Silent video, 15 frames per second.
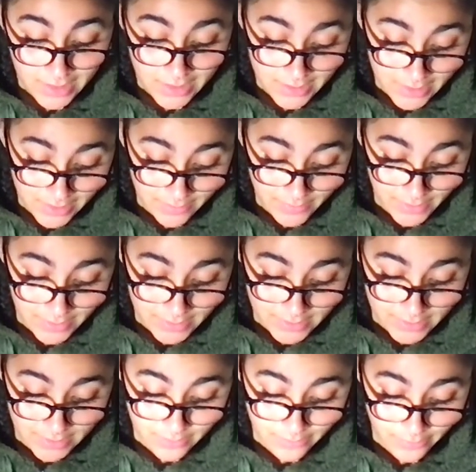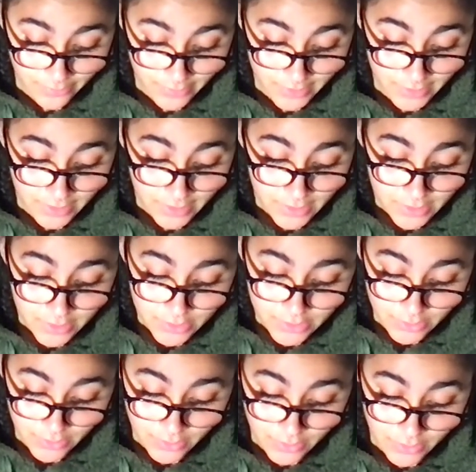the magazine point,
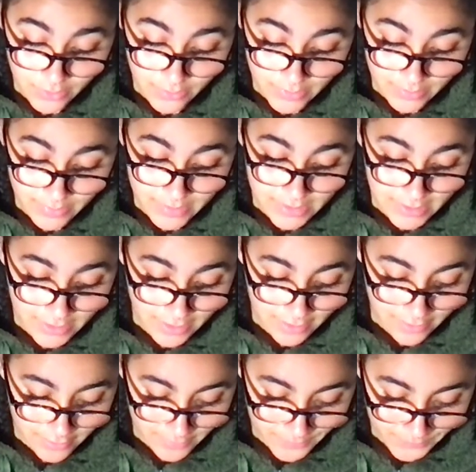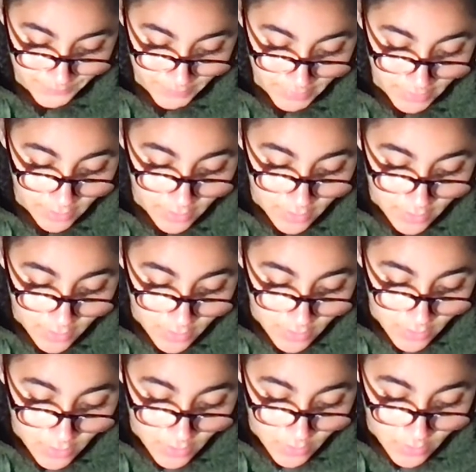so we be together.
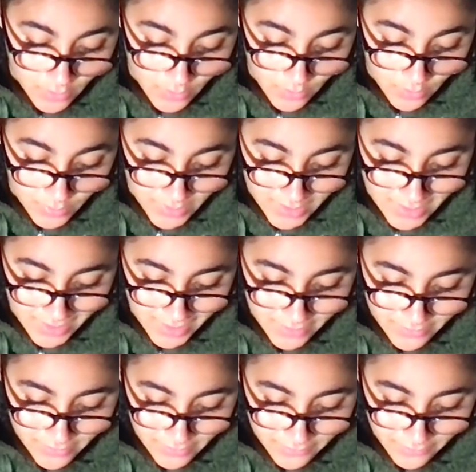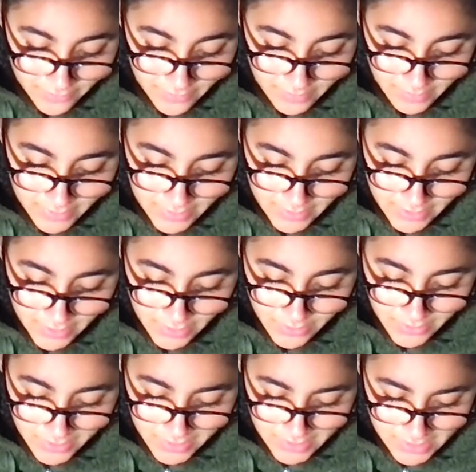We glad we free, but then you
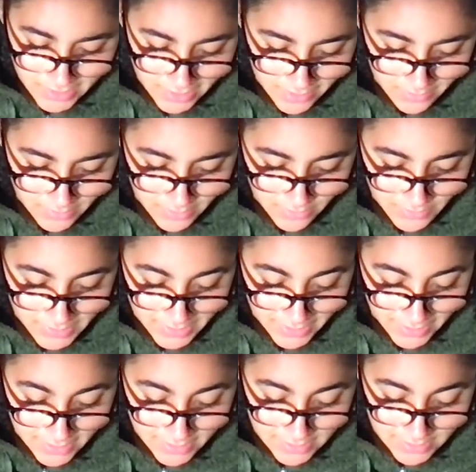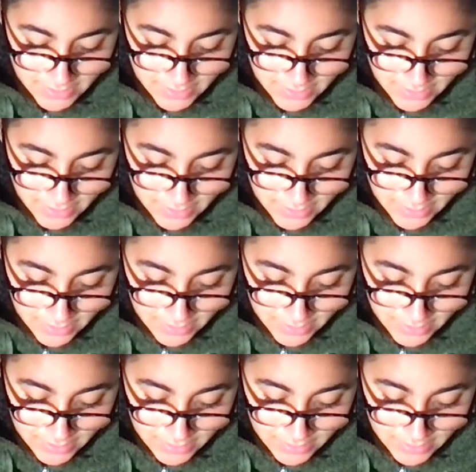understand me. We can't stay
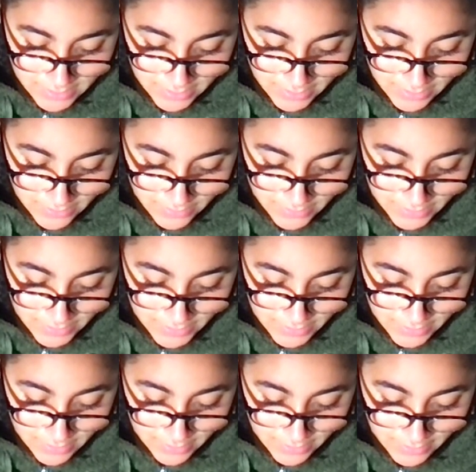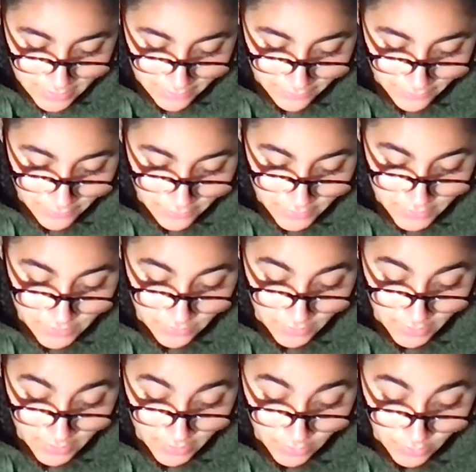with the folks
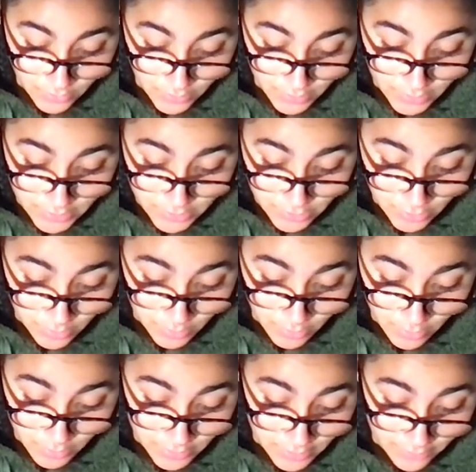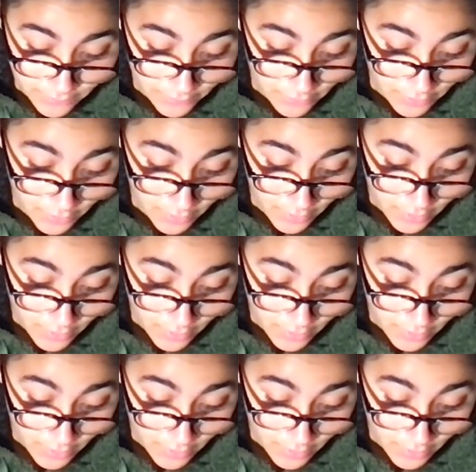what own us no more. Therefore,